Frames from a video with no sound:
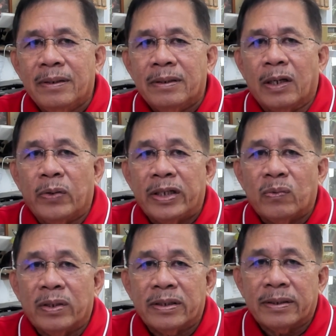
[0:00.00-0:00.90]
Now, it
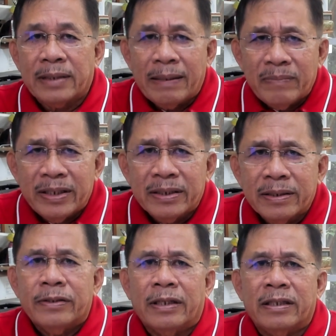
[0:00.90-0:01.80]
was
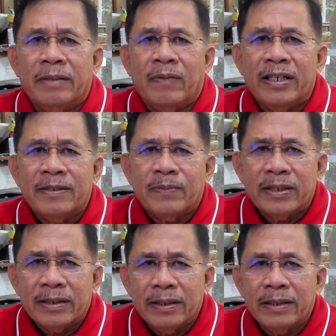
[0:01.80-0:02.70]
established that the vice
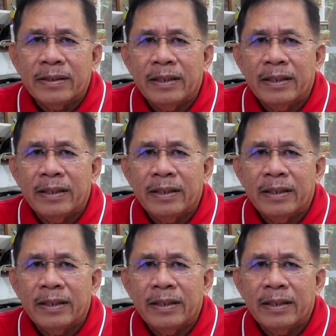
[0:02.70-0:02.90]
president